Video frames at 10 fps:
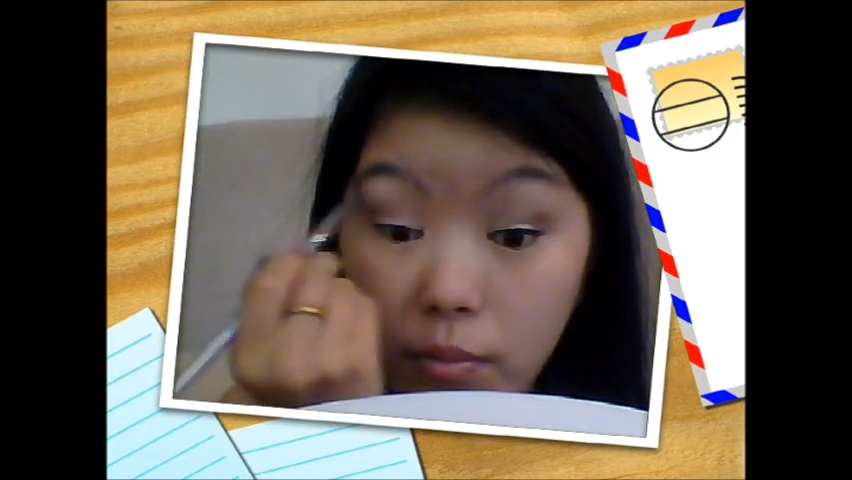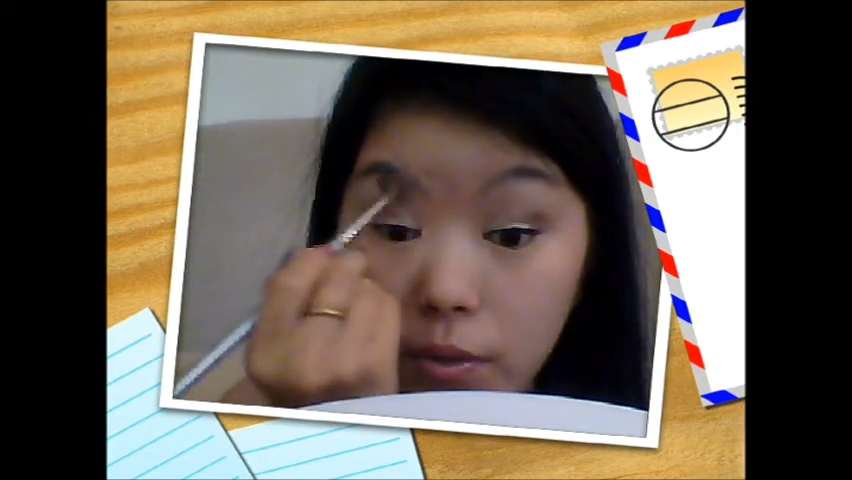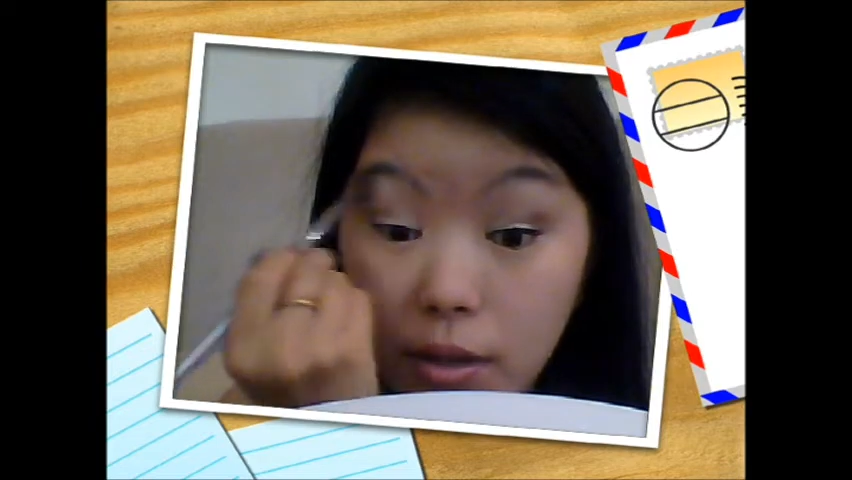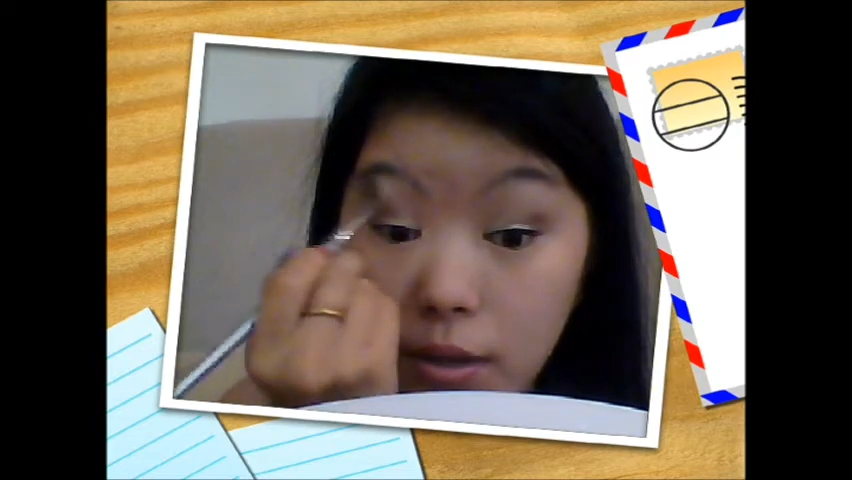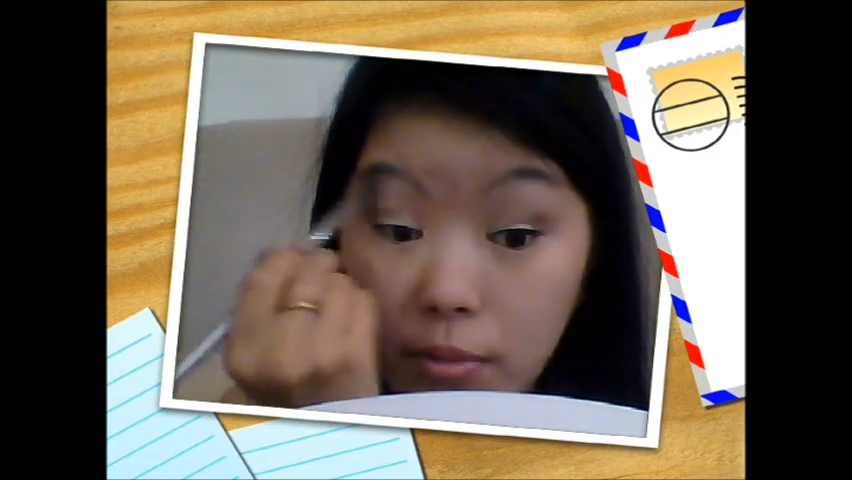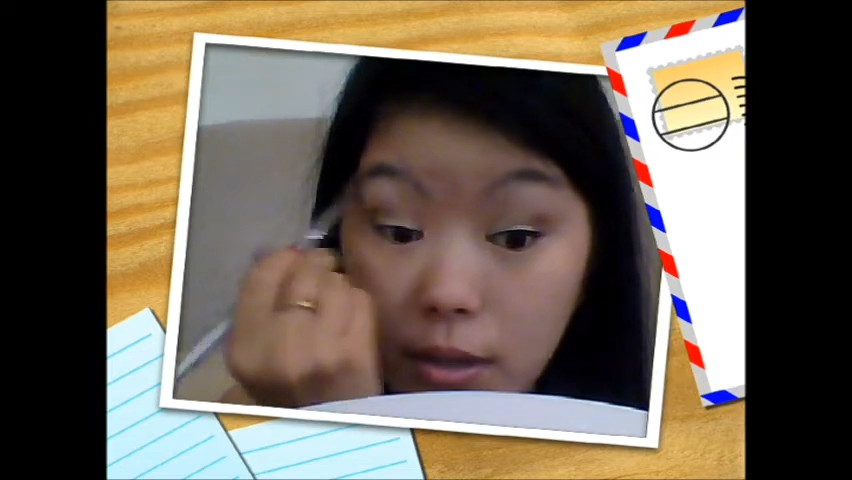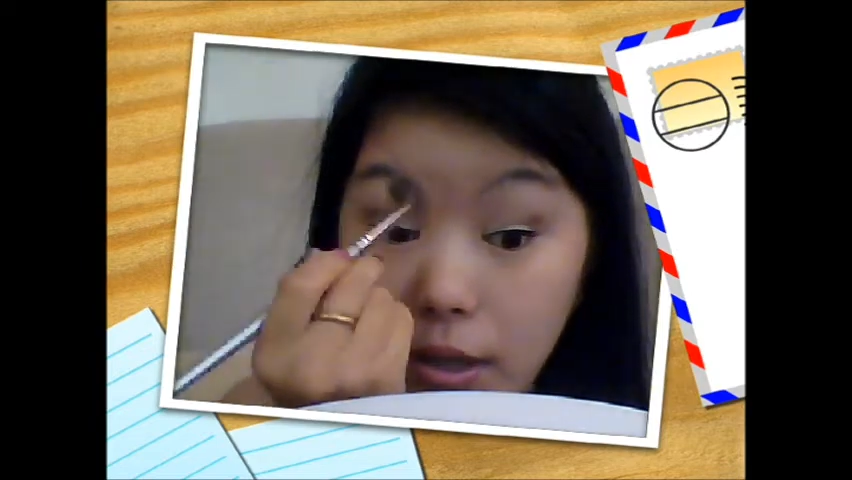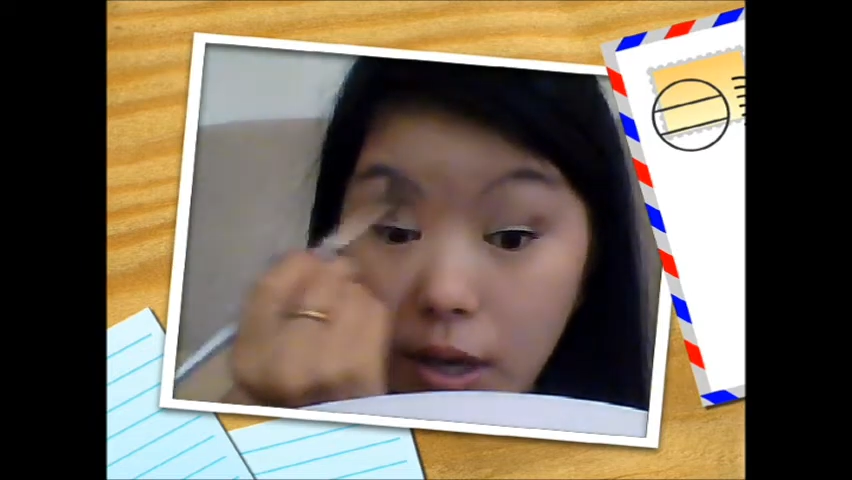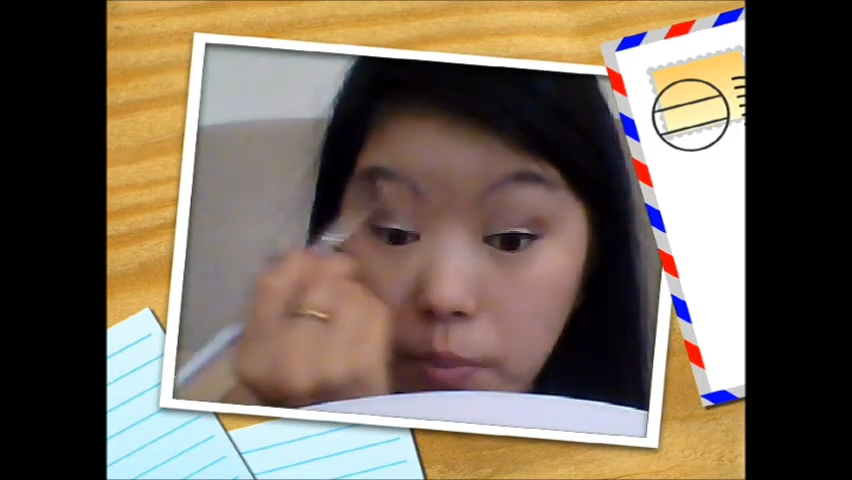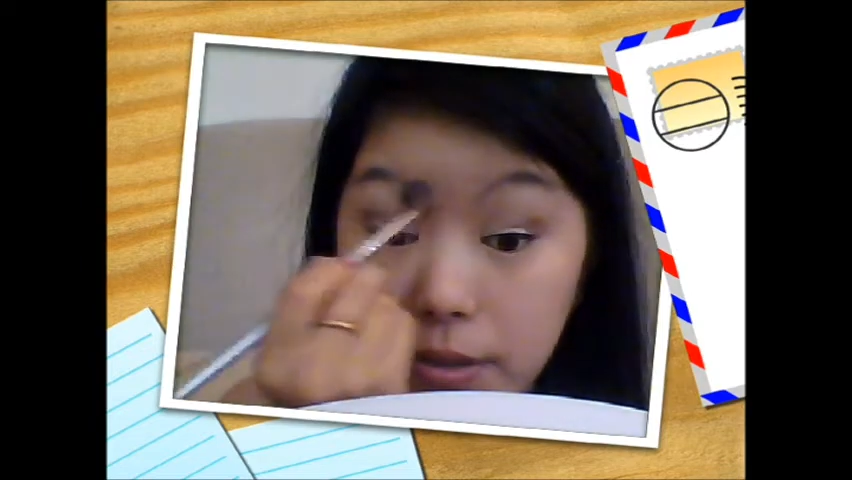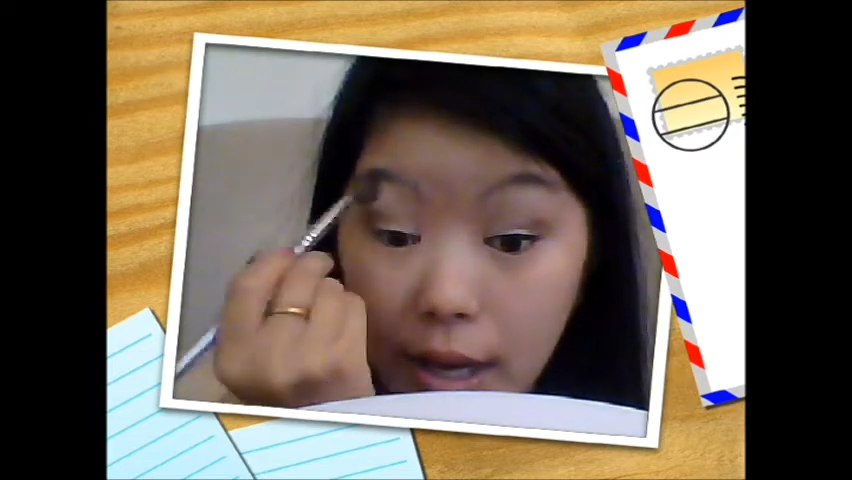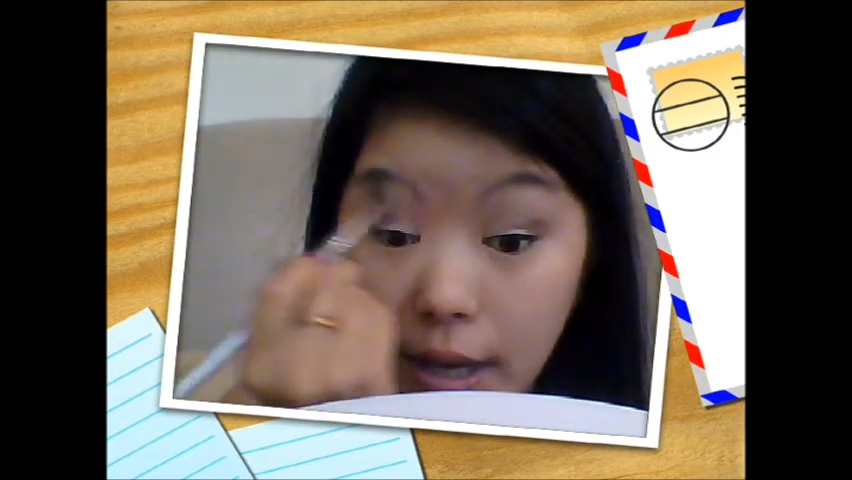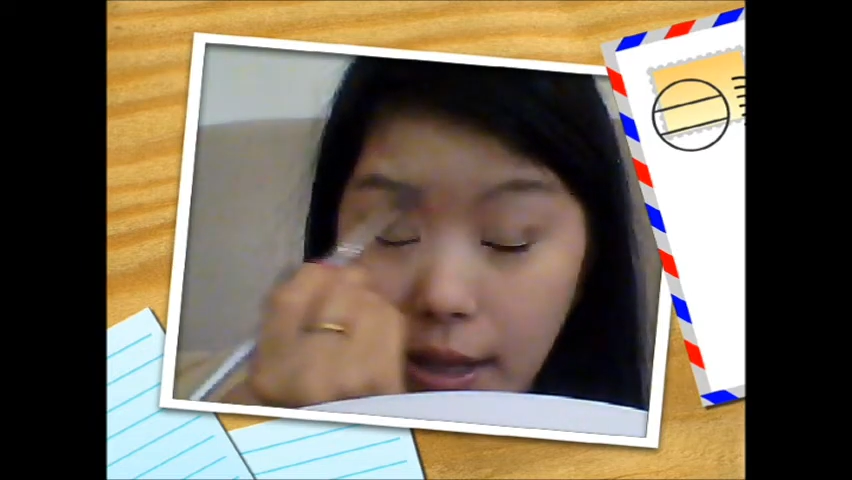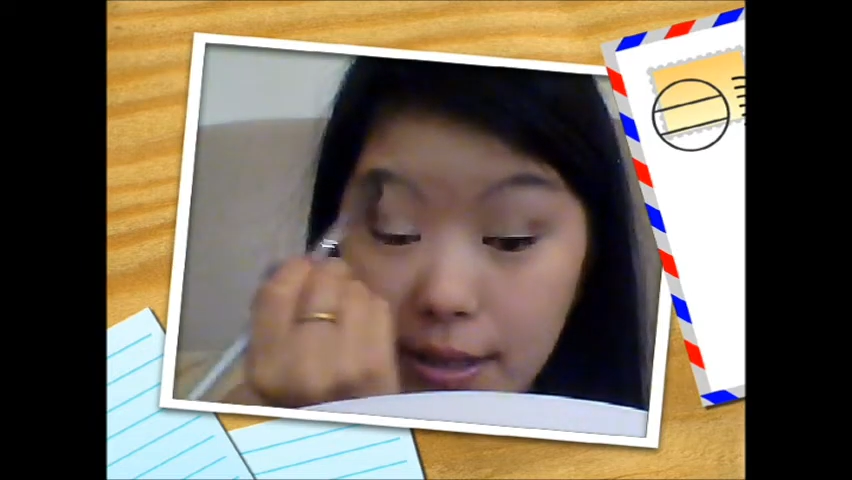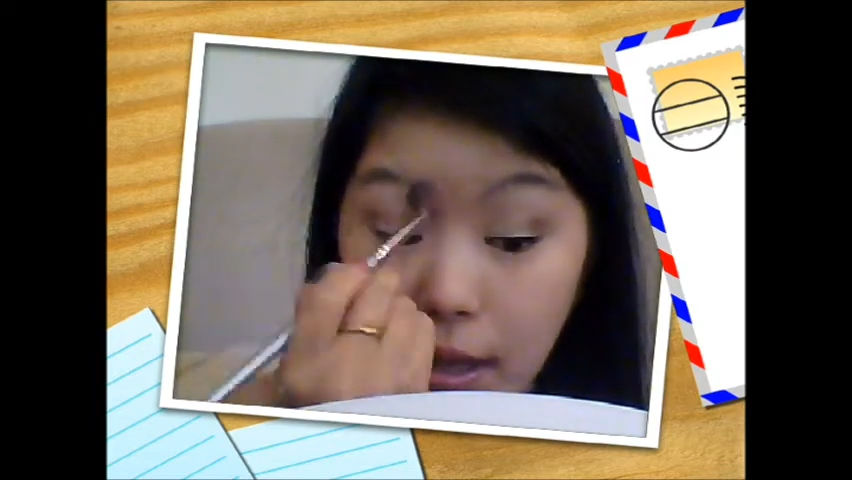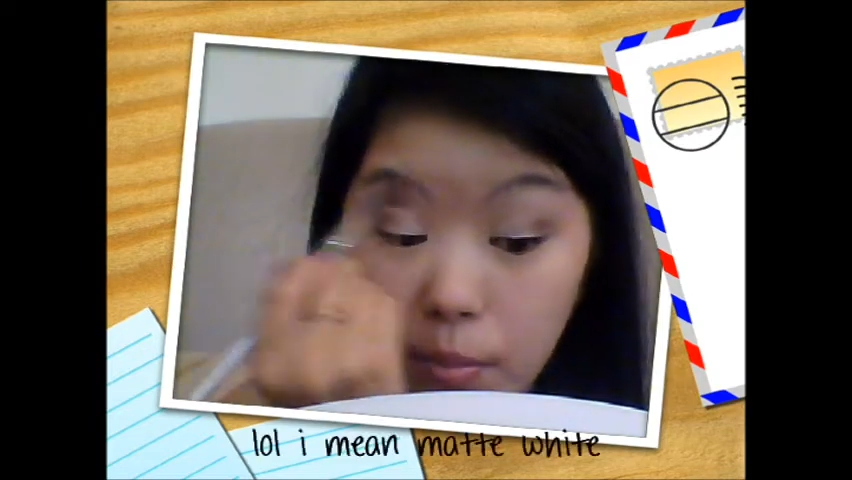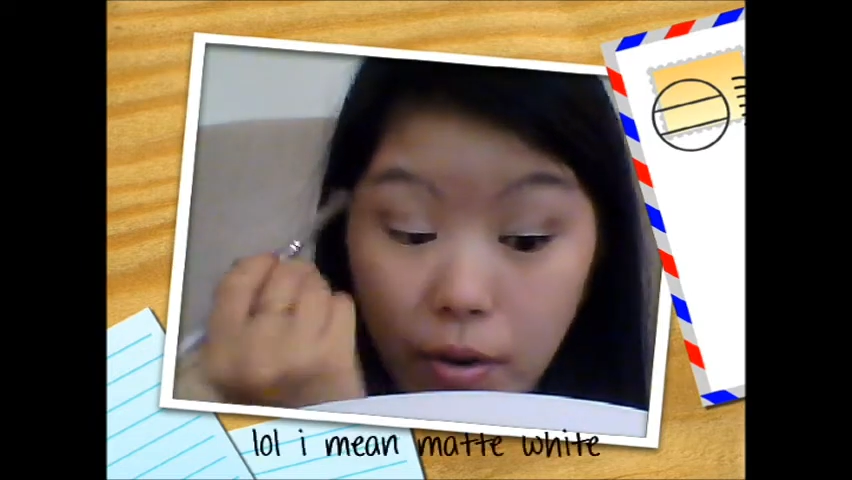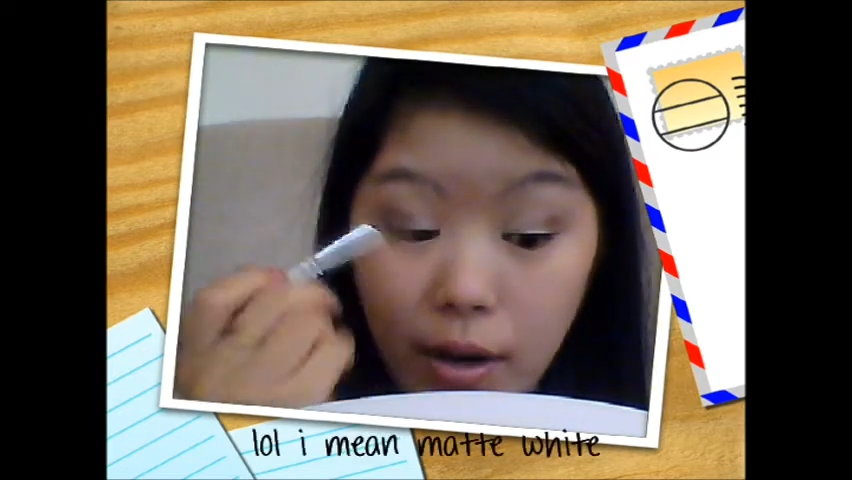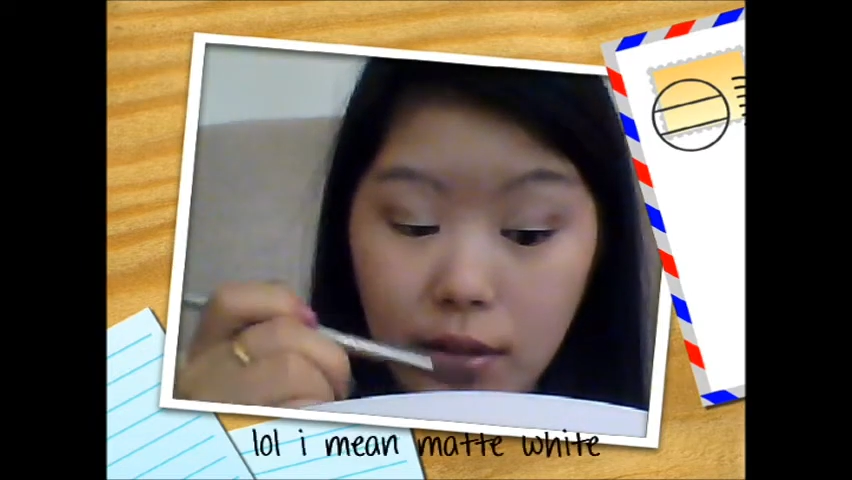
It really, really helps highlight that part.